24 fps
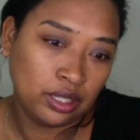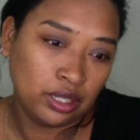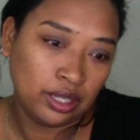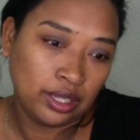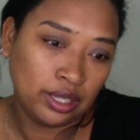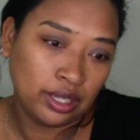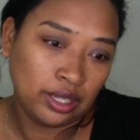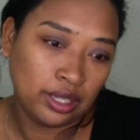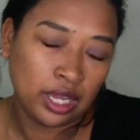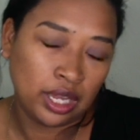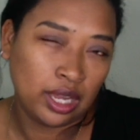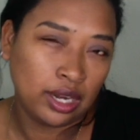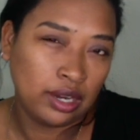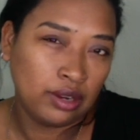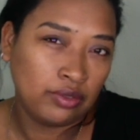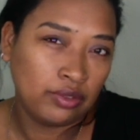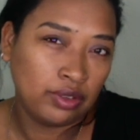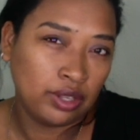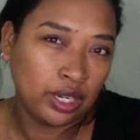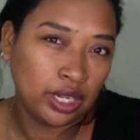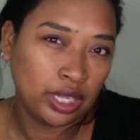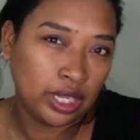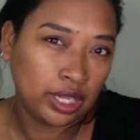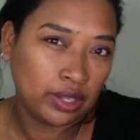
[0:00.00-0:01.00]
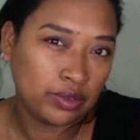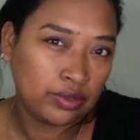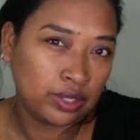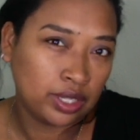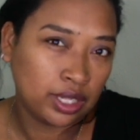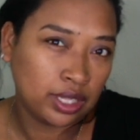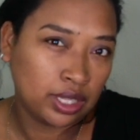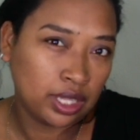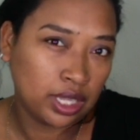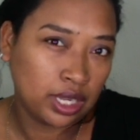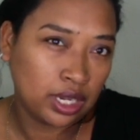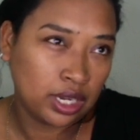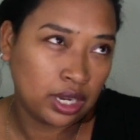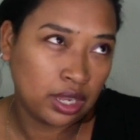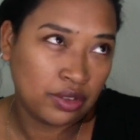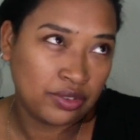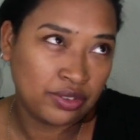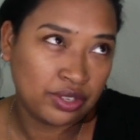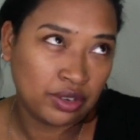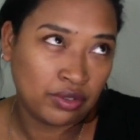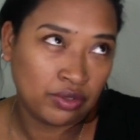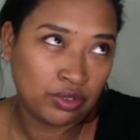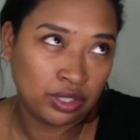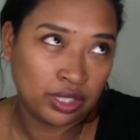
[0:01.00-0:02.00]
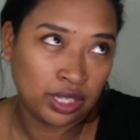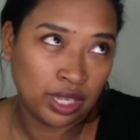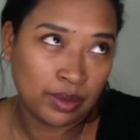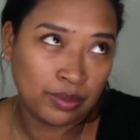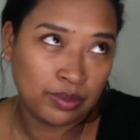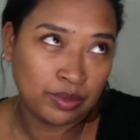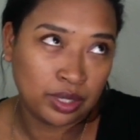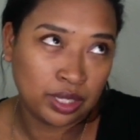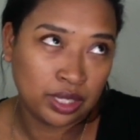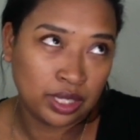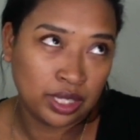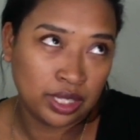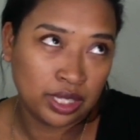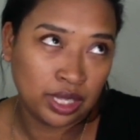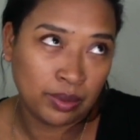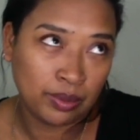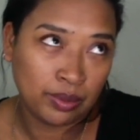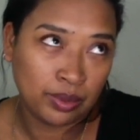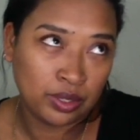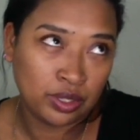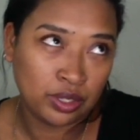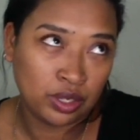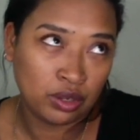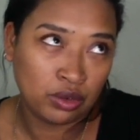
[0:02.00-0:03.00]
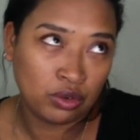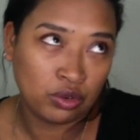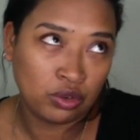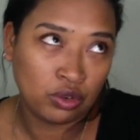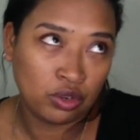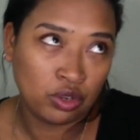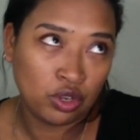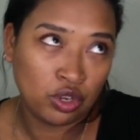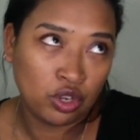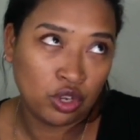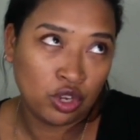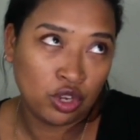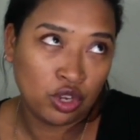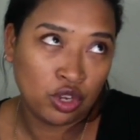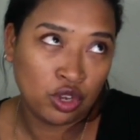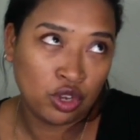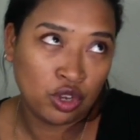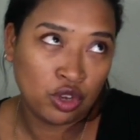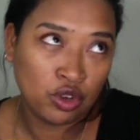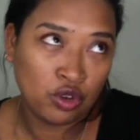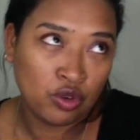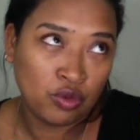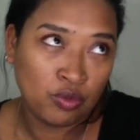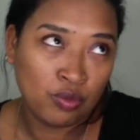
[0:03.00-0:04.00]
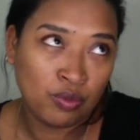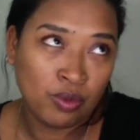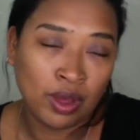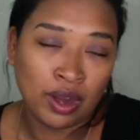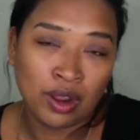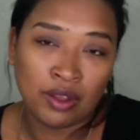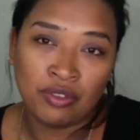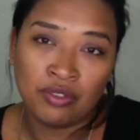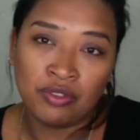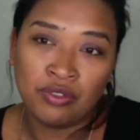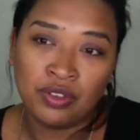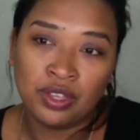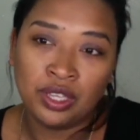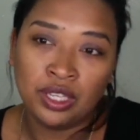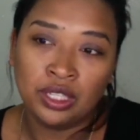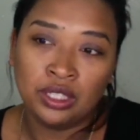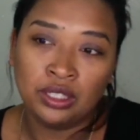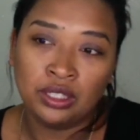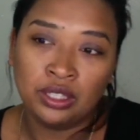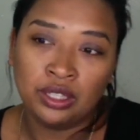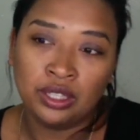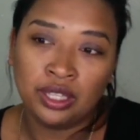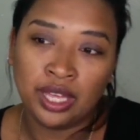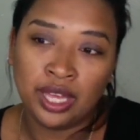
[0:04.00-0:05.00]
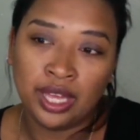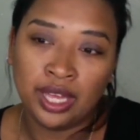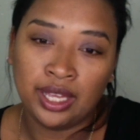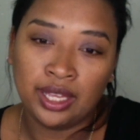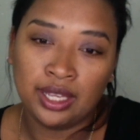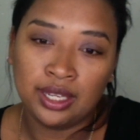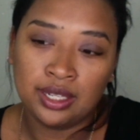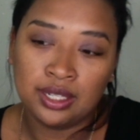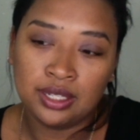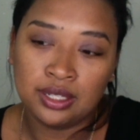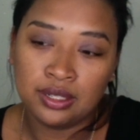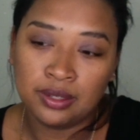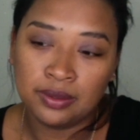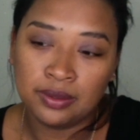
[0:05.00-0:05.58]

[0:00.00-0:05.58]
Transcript: I kind of feel like I've said that now several times in this episode. But I feel that